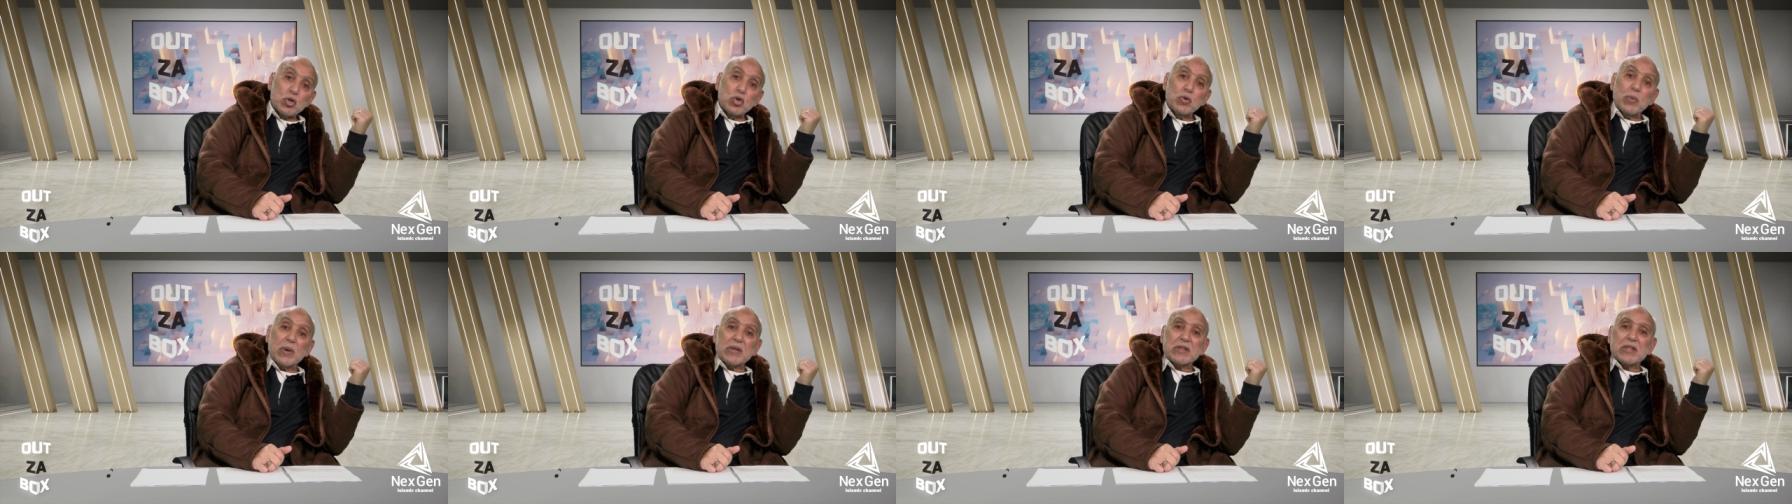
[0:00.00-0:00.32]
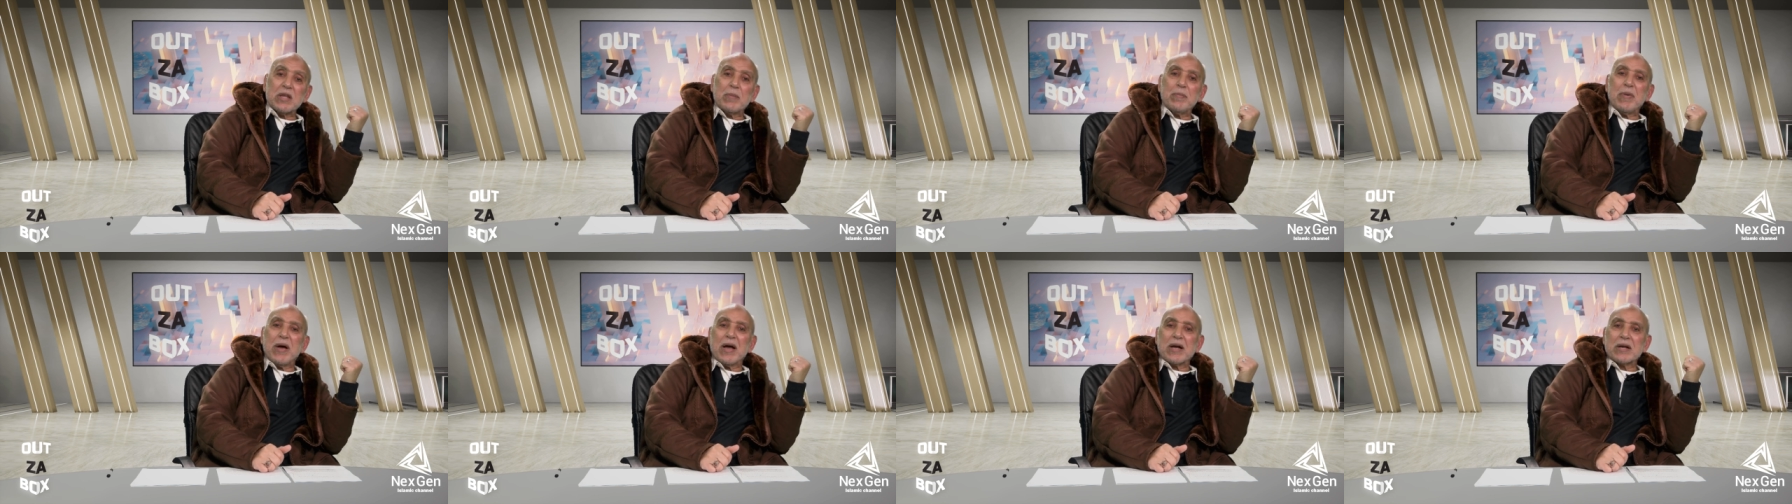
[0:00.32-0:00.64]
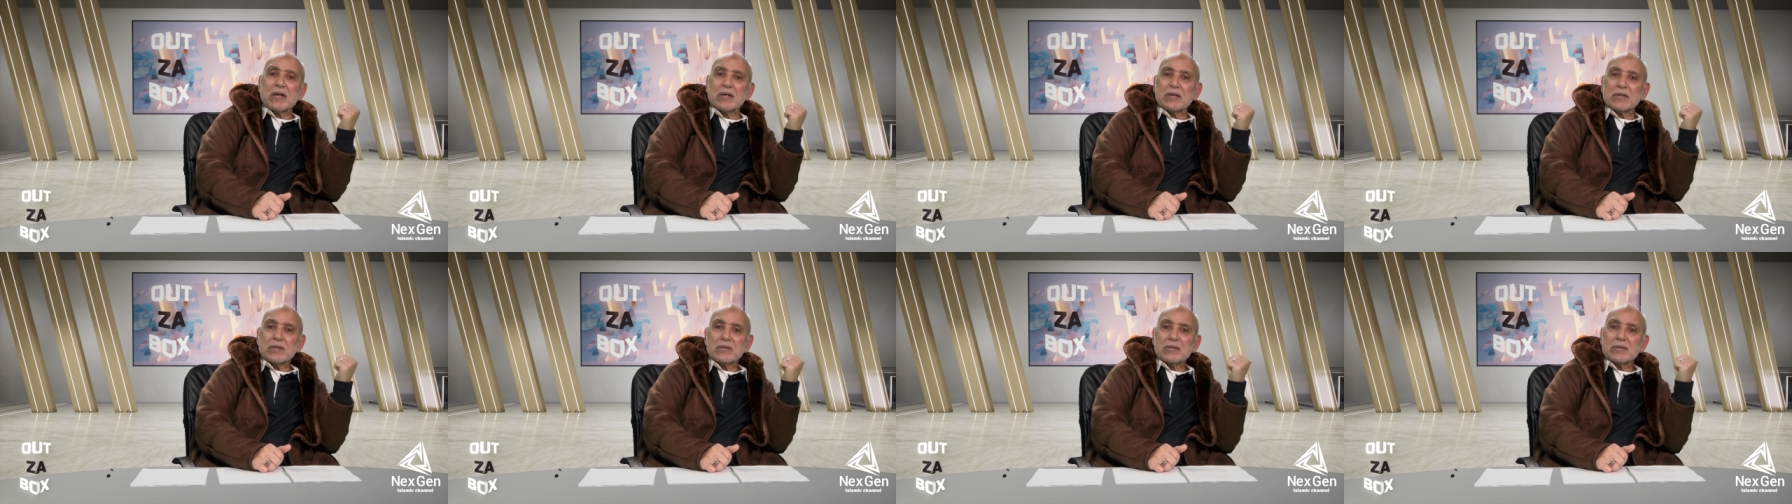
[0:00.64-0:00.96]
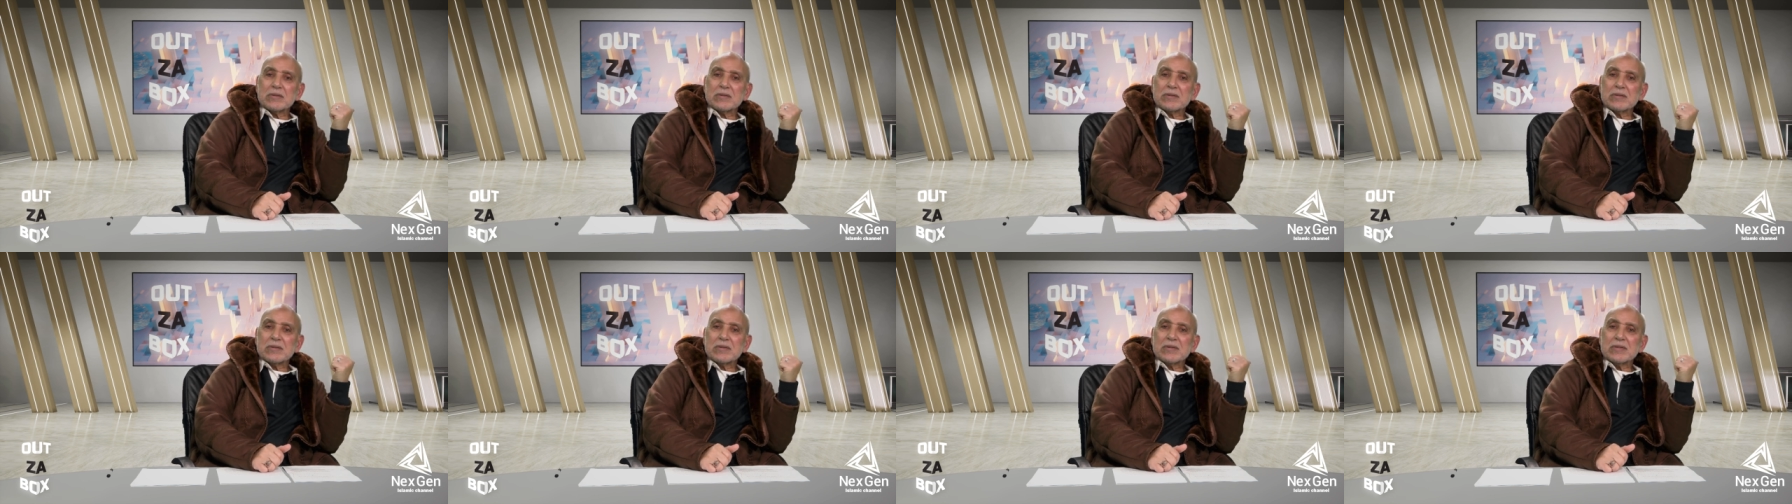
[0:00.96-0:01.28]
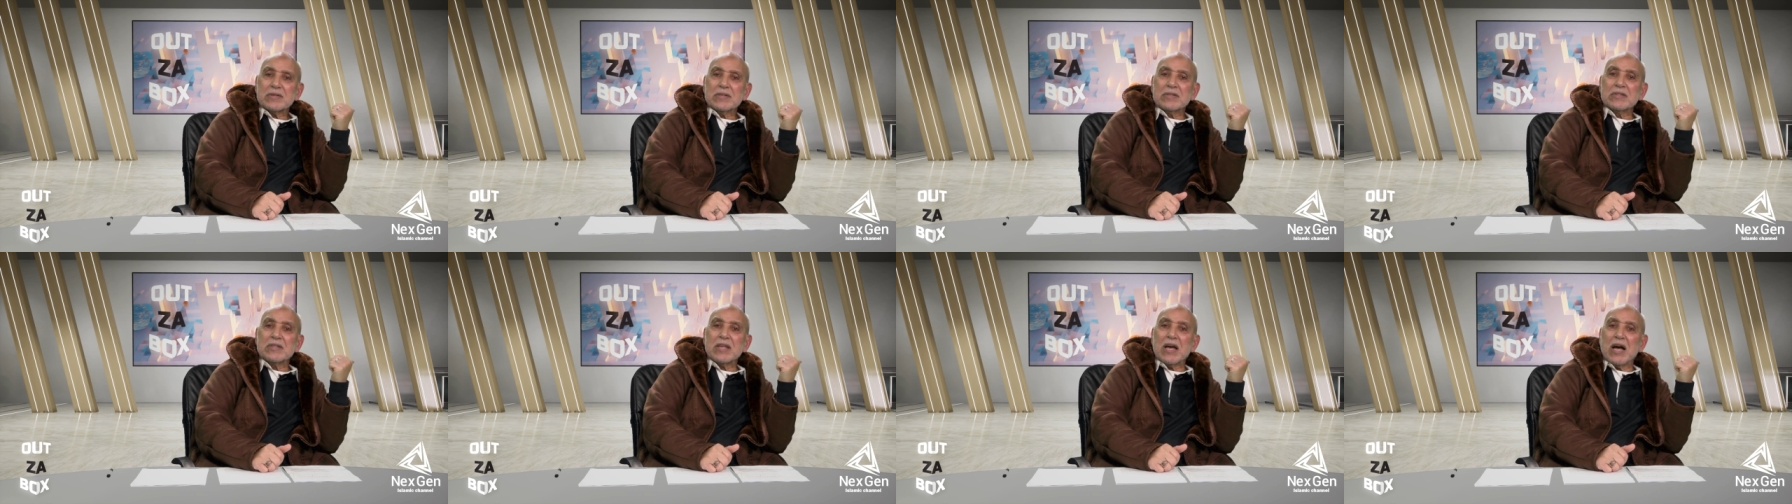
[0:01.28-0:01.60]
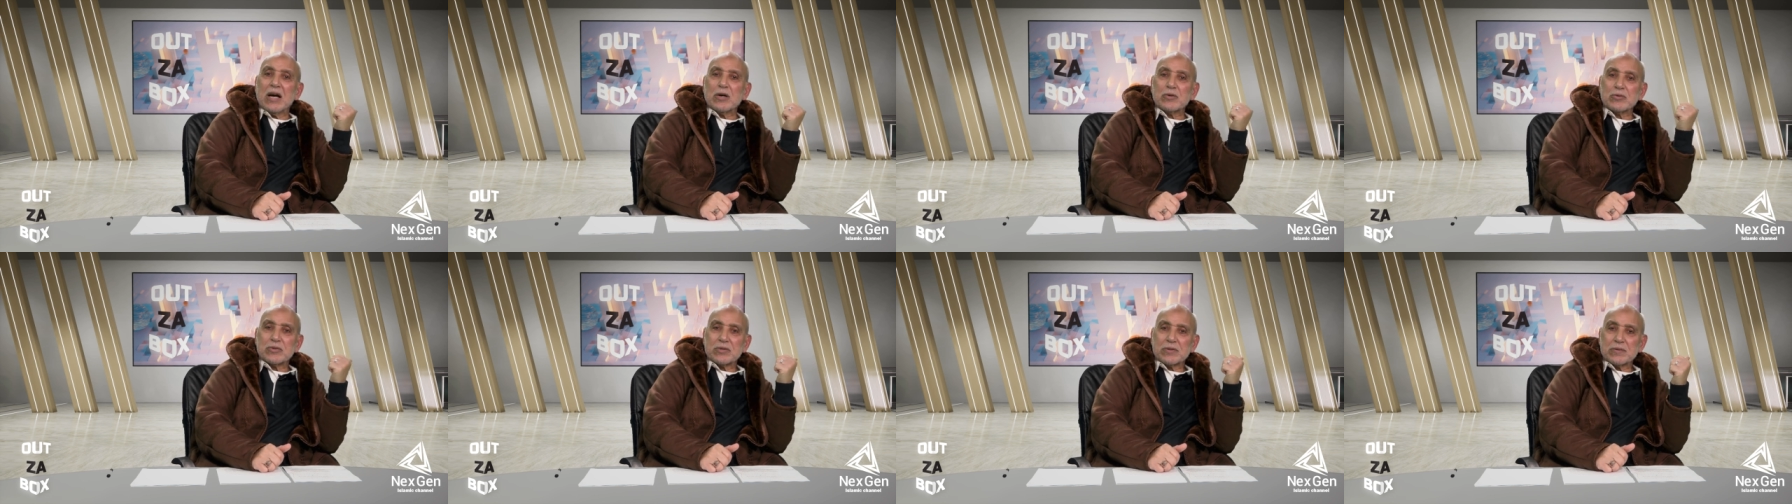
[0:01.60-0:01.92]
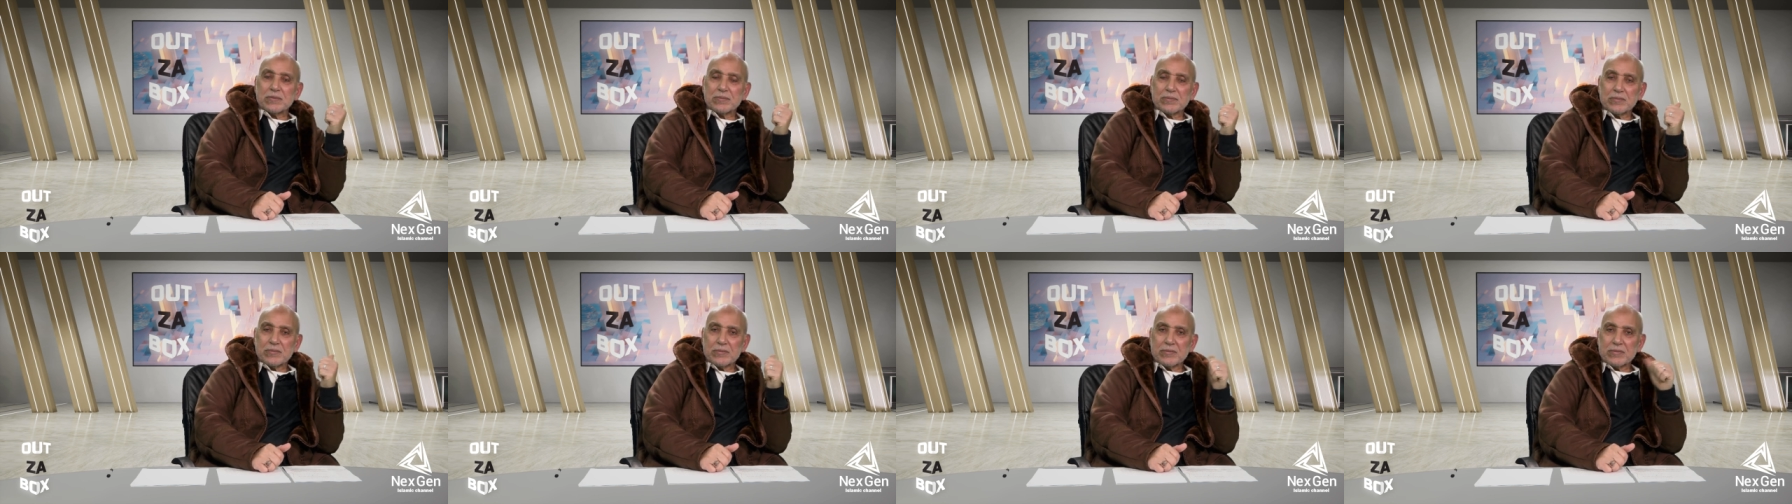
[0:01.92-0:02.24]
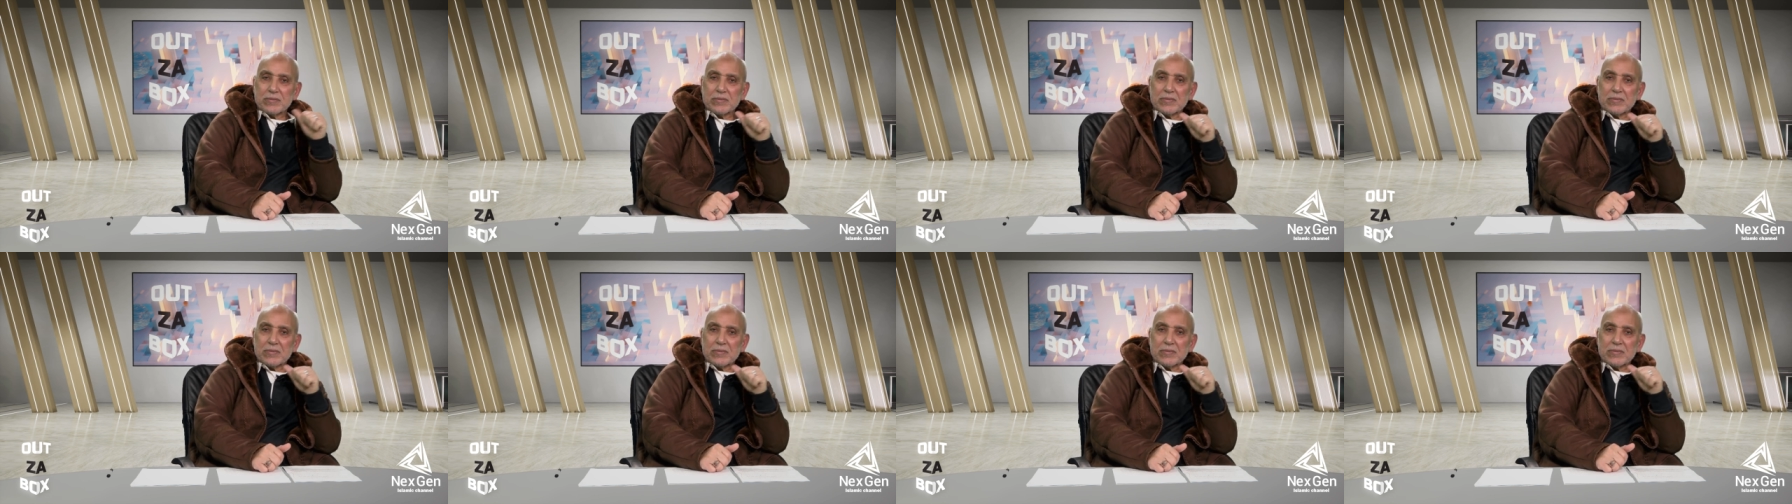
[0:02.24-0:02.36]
group at the back in the house.